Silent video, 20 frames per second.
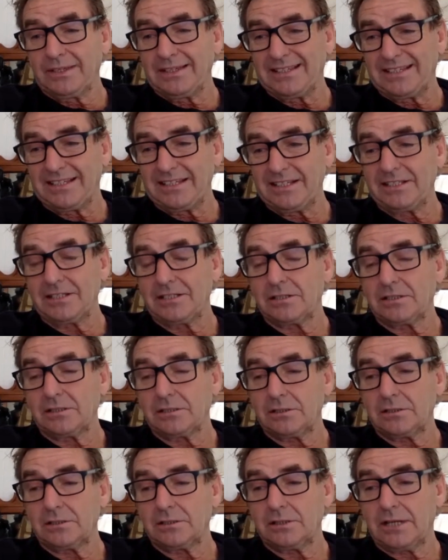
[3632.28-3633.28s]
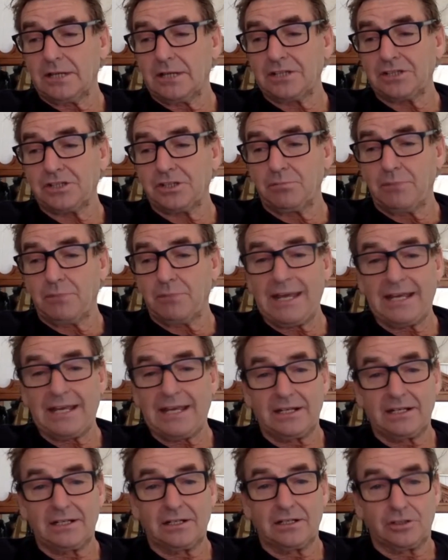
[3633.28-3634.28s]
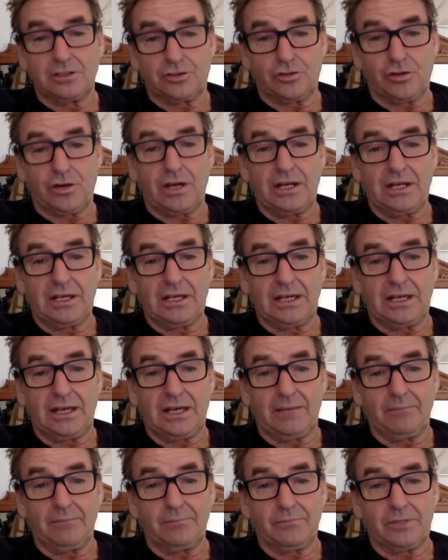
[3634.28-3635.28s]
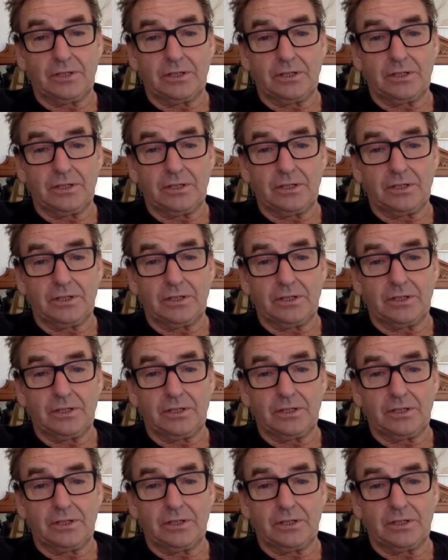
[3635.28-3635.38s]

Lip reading: didn't actually make it into the training camp